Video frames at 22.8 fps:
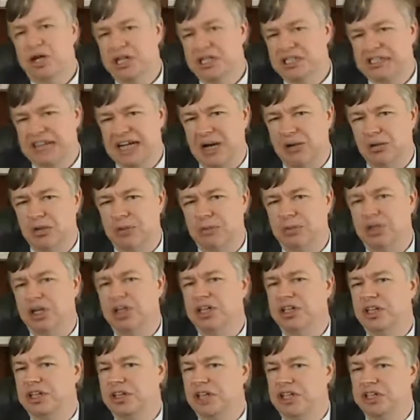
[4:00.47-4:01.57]
it is out the
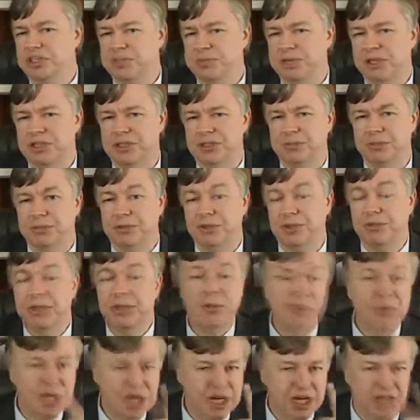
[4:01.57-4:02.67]
money that they spent in
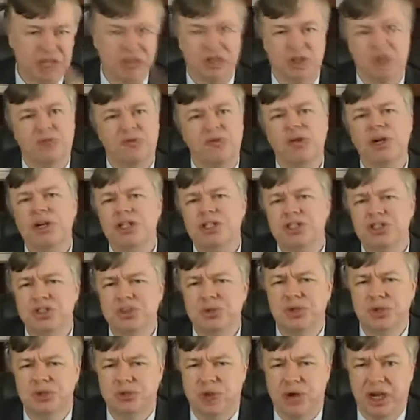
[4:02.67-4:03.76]
premium, and they're free to
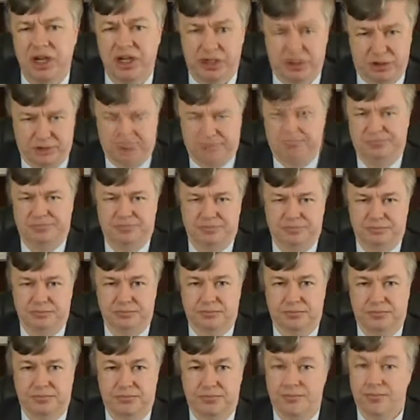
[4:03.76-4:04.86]
sue the writer
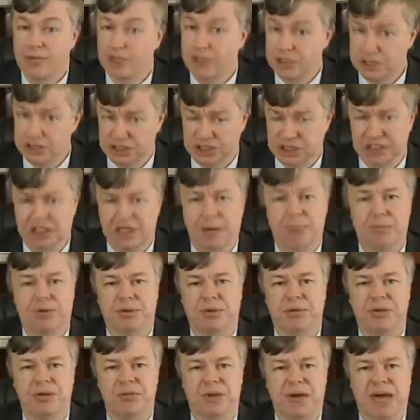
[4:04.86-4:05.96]
to get that
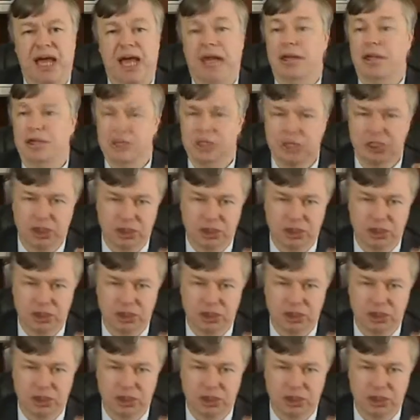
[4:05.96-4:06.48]
premium back.